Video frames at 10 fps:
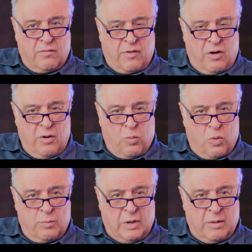very
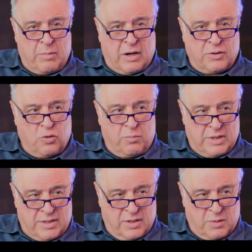warmly about your
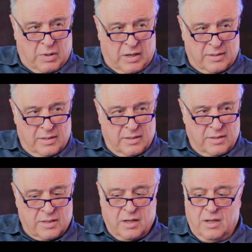business
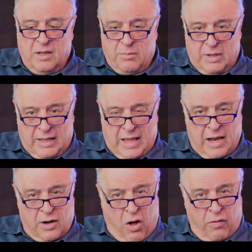partners, but
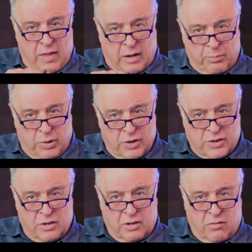again, on that
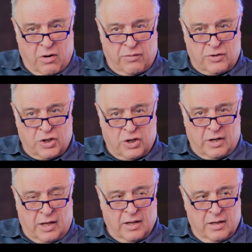personal growth
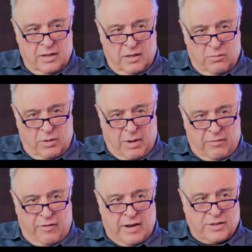journey, what about
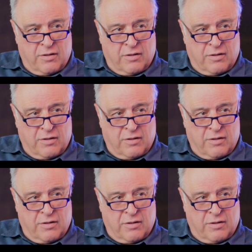friends